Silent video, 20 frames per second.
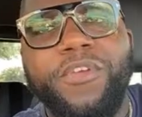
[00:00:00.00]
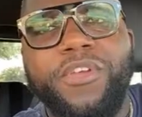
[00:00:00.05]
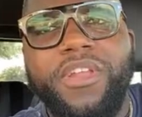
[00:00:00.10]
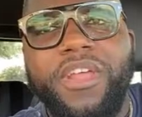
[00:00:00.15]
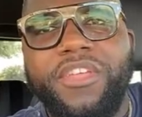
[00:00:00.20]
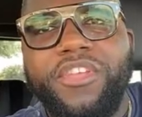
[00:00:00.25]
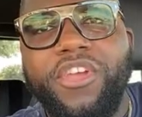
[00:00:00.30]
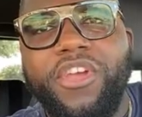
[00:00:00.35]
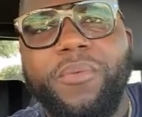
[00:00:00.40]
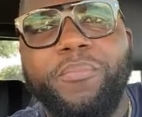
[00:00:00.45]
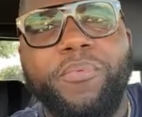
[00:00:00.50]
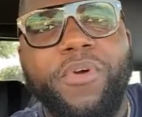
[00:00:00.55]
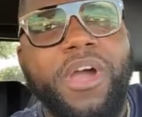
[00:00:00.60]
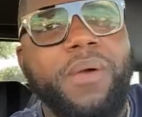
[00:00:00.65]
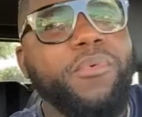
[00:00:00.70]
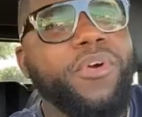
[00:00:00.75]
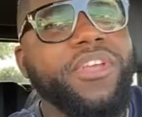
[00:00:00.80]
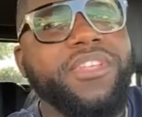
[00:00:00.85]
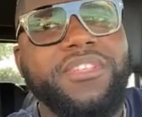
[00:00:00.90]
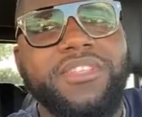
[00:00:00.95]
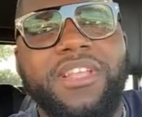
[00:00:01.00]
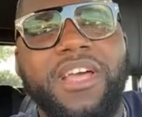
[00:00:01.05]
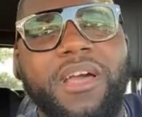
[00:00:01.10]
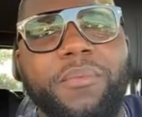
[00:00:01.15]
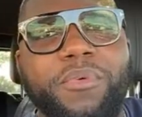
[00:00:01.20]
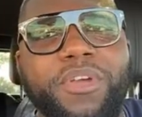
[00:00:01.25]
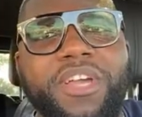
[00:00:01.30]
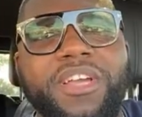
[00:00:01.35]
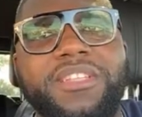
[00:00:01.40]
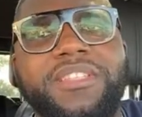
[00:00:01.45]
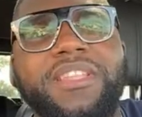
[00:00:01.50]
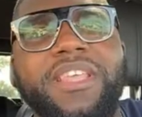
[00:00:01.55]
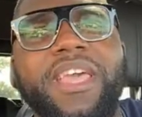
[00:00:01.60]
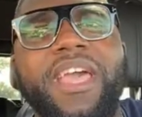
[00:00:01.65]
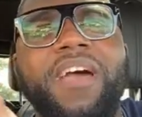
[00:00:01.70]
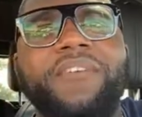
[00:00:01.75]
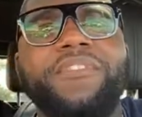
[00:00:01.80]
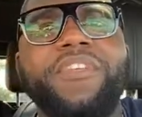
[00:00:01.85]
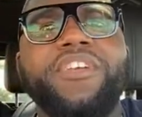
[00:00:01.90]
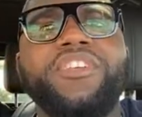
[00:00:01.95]
in your part, but it's not because they
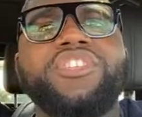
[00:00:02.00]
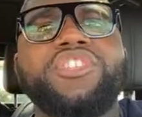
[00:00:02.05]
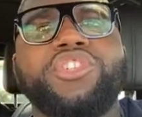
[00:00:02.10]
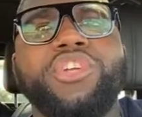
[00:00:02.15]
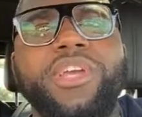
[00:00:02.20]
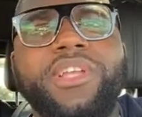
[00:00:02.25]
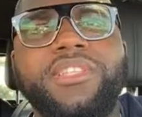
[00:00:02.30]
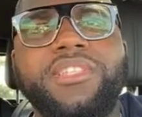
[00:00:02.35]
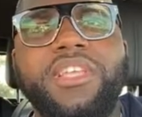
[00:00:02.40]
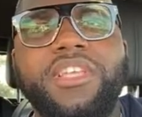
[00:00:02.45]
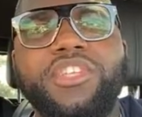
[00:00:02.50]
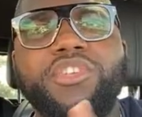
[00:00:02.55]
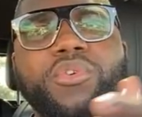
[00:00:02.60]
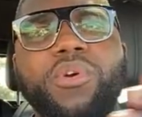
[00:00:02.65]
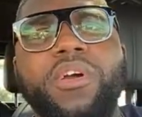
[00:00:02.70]
have their strengths and